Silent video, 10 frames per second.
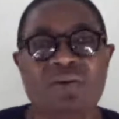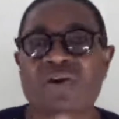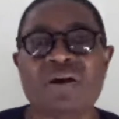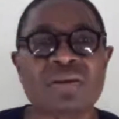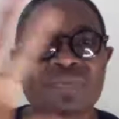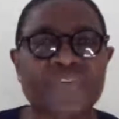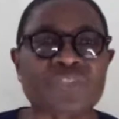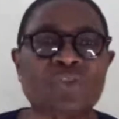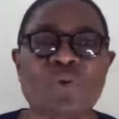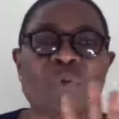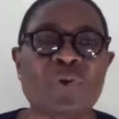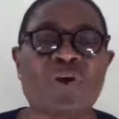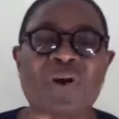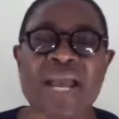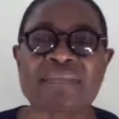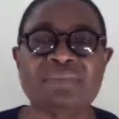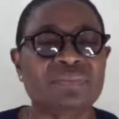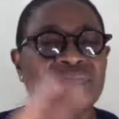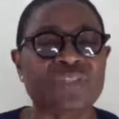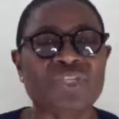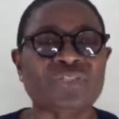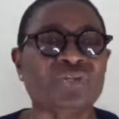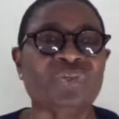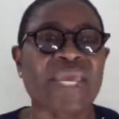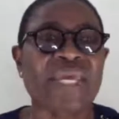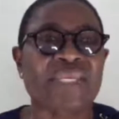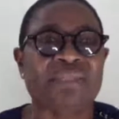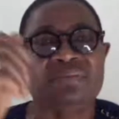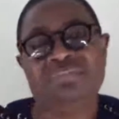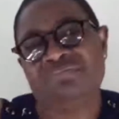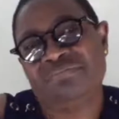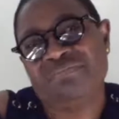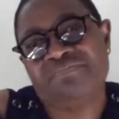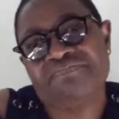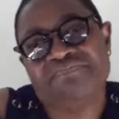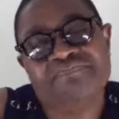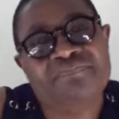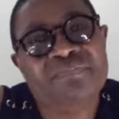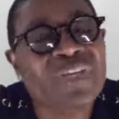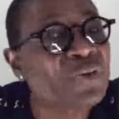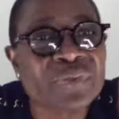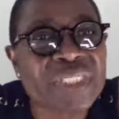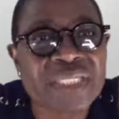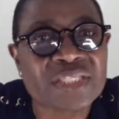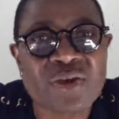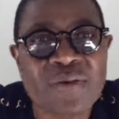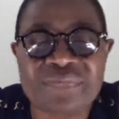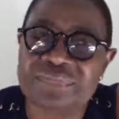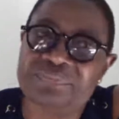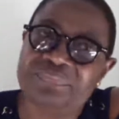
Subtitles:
All of this noble organ, they're just going to get it. They're going to take it off.